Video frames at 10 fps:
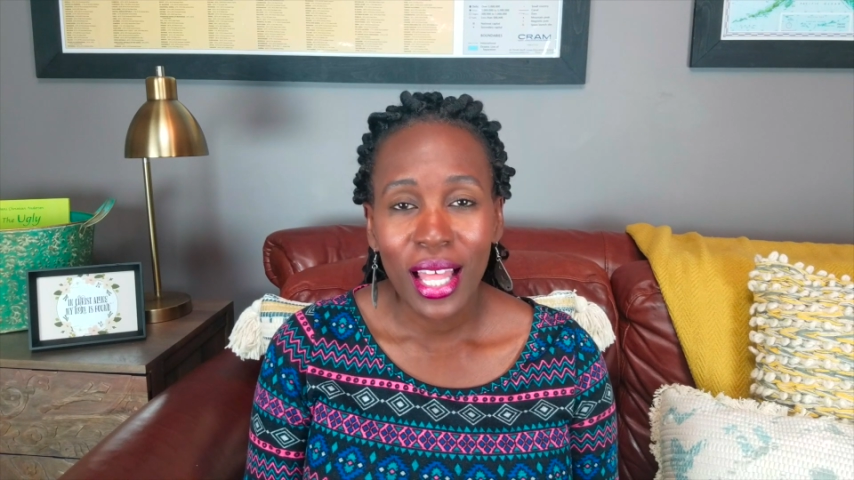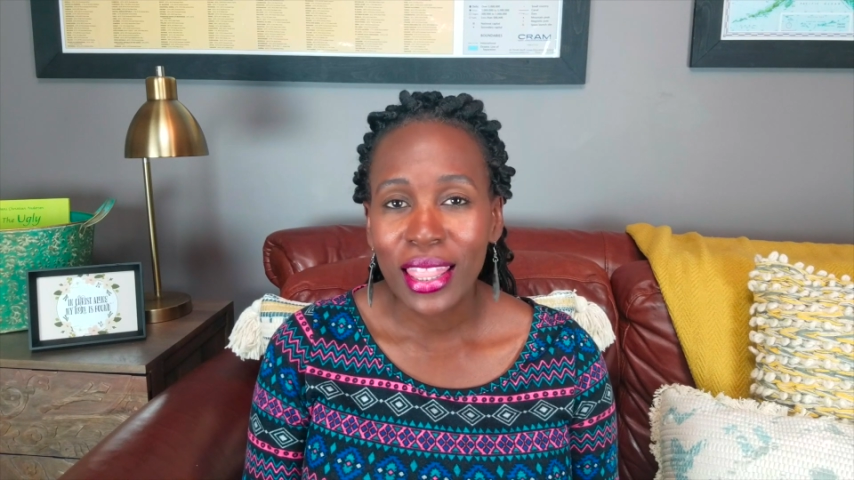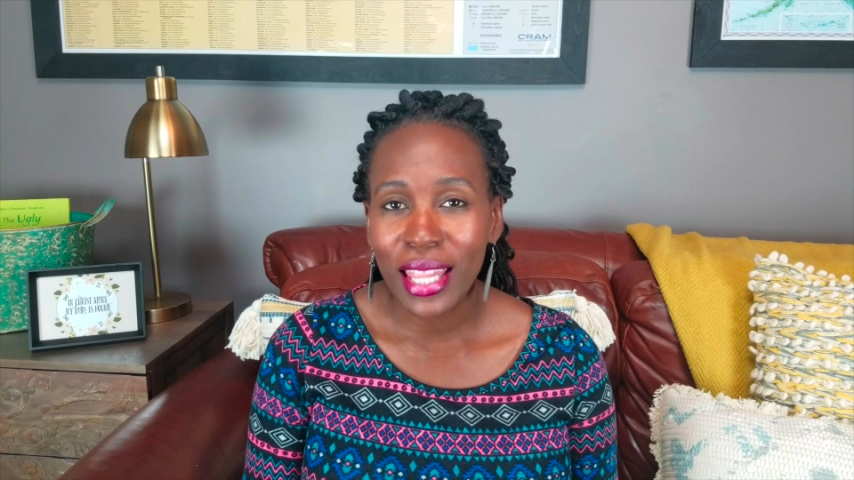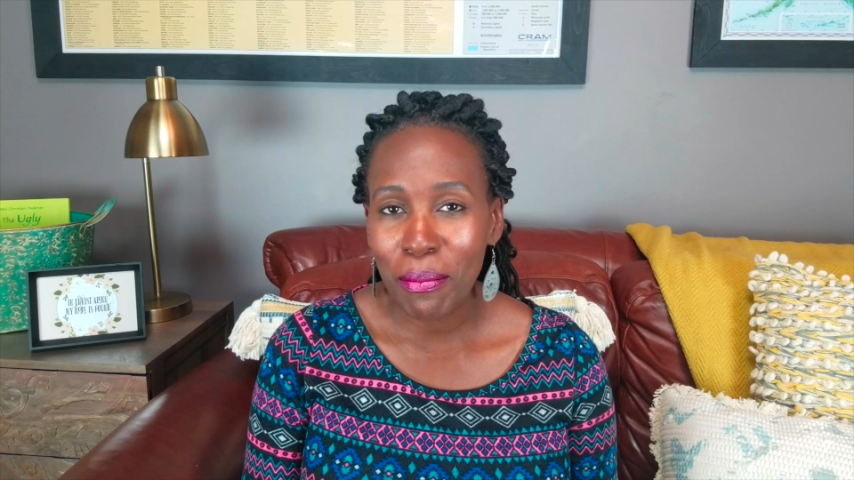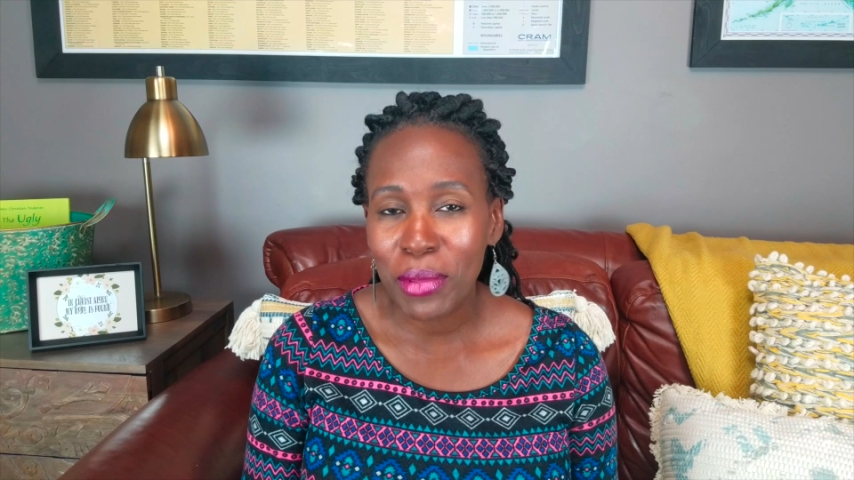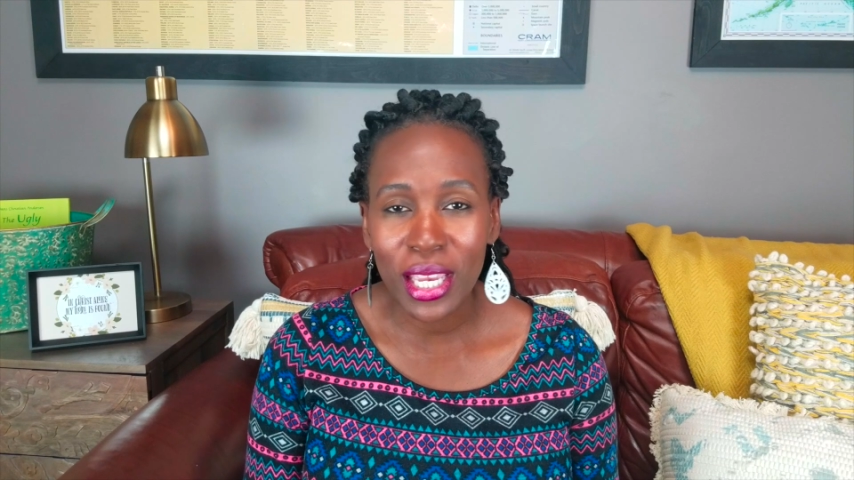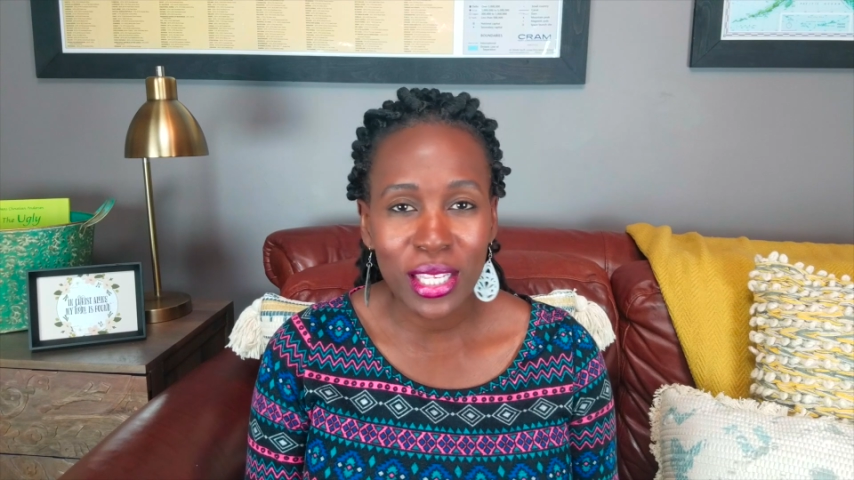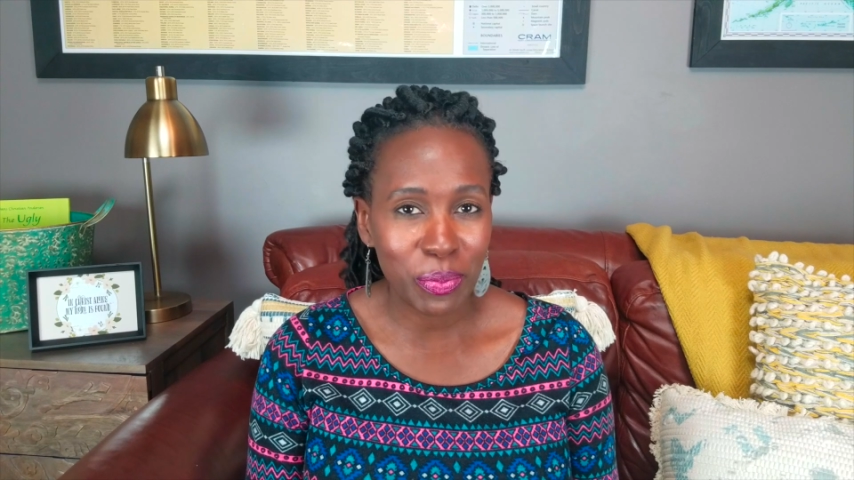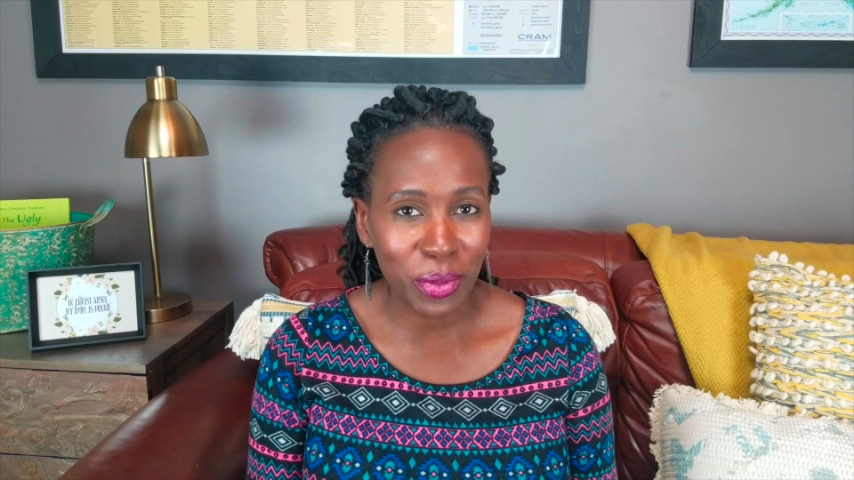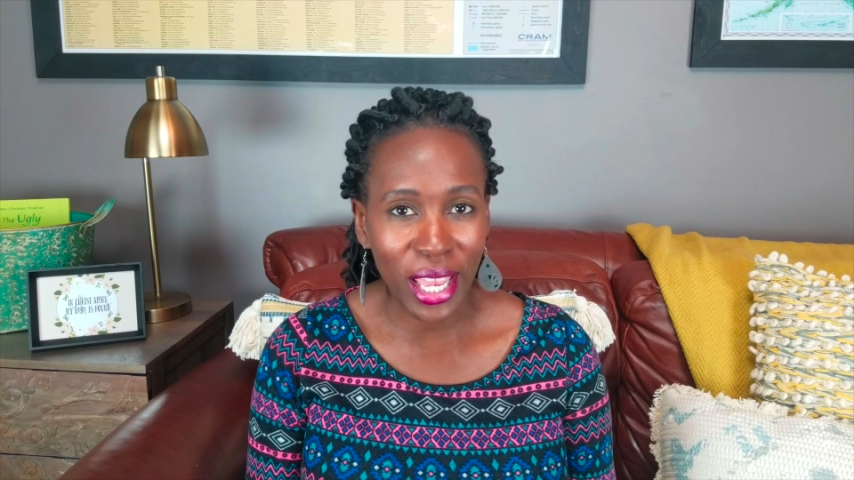Let me
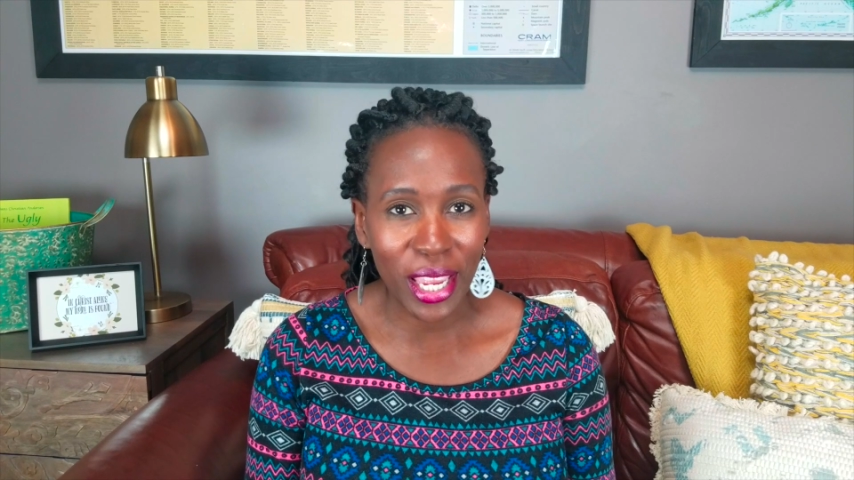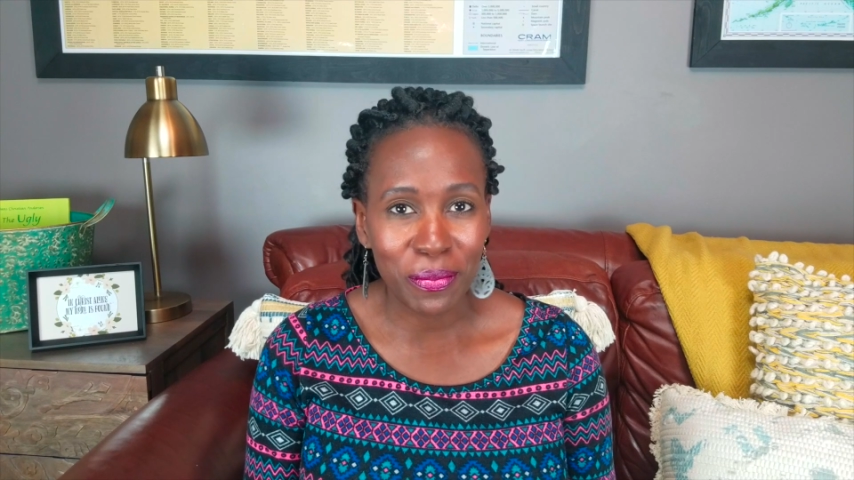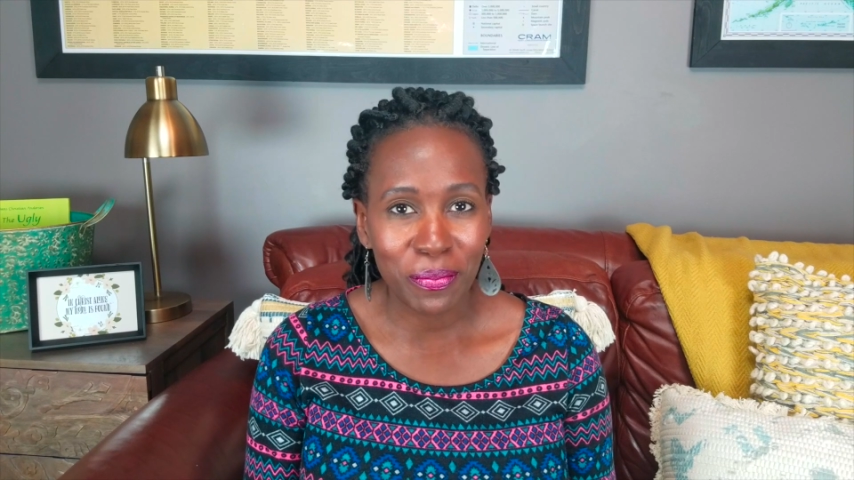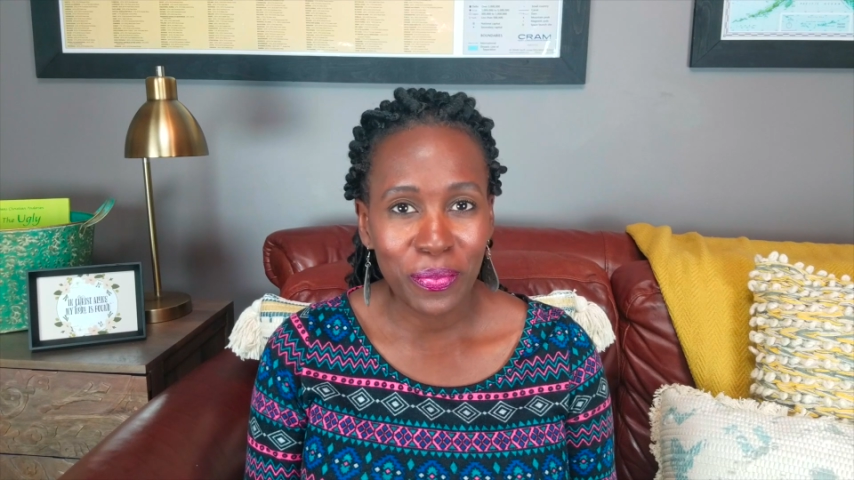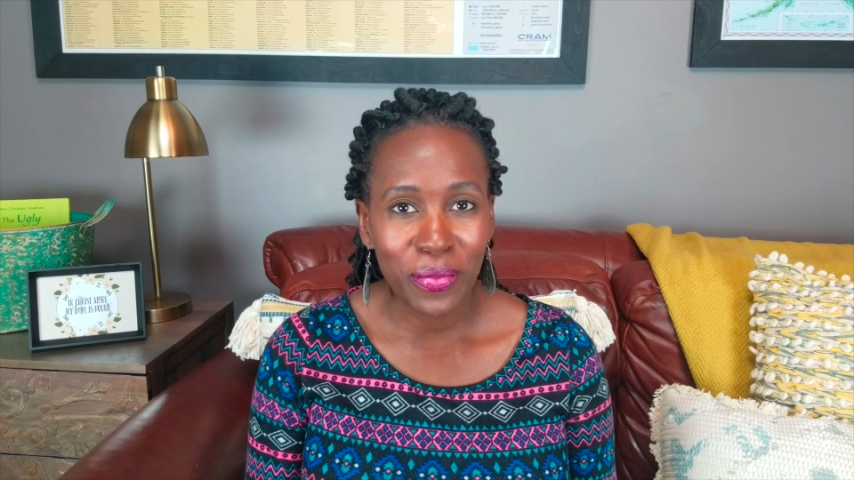explain.